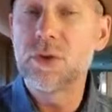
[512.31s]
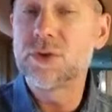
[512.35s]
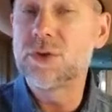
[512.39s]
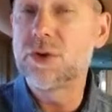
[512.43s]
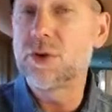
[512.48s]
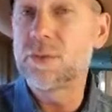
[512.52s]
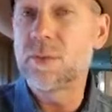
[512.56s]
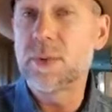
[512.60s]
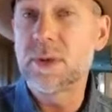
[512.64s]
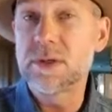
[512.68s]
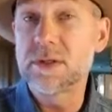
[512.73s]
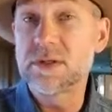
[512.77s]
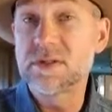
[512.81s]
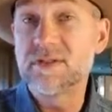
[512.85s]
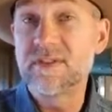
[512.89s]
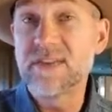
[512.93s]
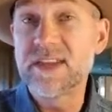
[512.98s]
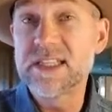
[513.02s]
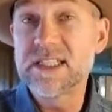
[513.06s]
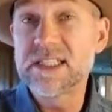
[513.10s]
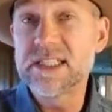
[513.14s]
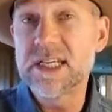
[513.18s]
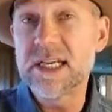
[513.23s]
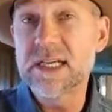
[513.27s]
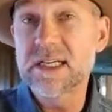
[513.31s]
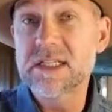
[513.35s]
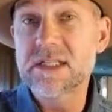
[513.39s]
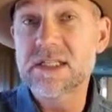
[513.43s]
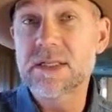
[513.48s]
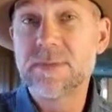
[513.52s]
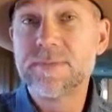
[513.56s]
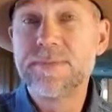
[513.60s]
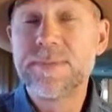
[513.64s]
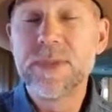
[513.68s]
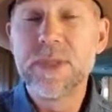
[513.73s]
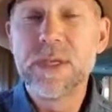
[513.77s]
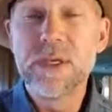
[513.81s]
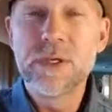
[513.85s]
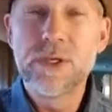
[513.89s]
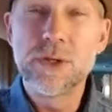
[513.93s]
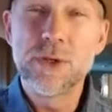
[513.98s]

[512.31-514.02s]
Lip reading: 2 parts of V6,